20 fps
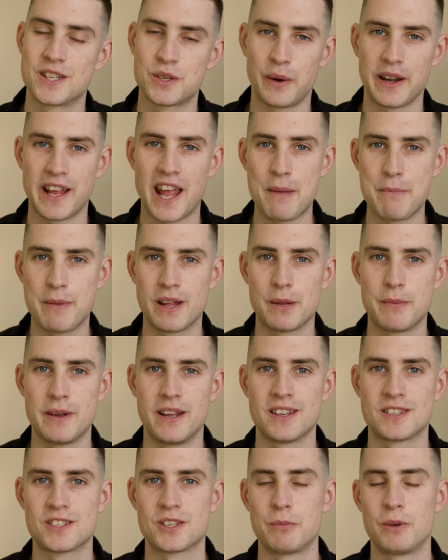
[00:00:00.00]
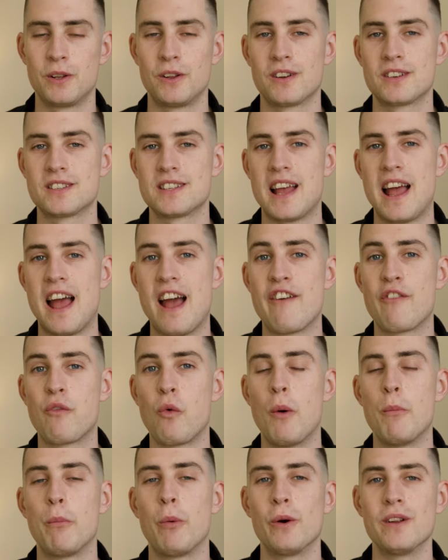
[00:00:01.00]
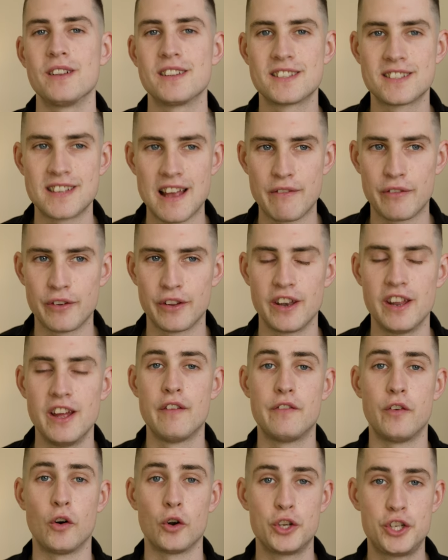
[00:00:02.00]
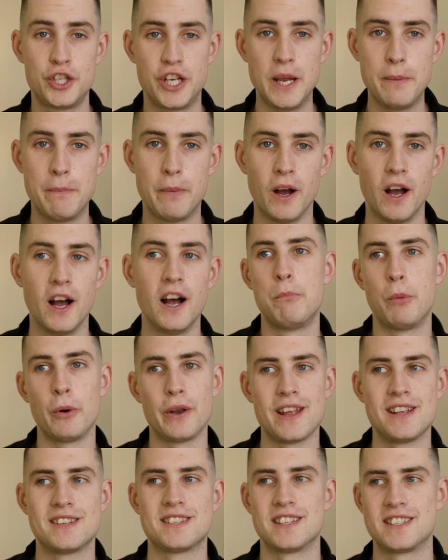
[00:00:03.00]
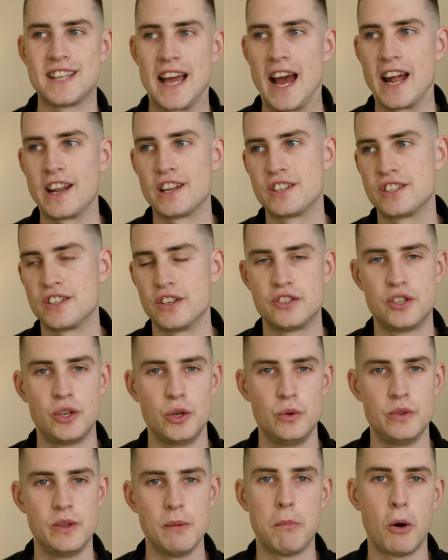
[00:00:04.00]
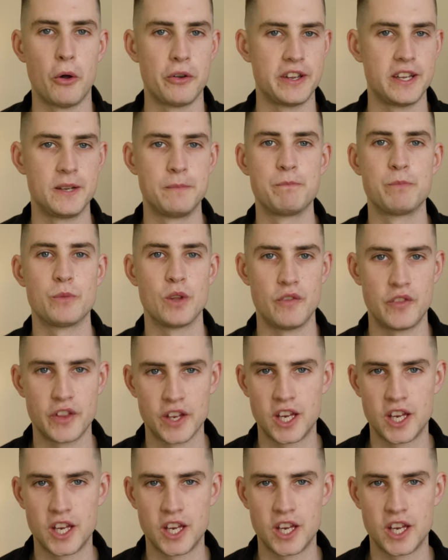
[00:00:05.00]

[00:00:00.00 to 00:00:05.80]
28mm Summilux f1.7 for cheaper, but it's attached to the body of the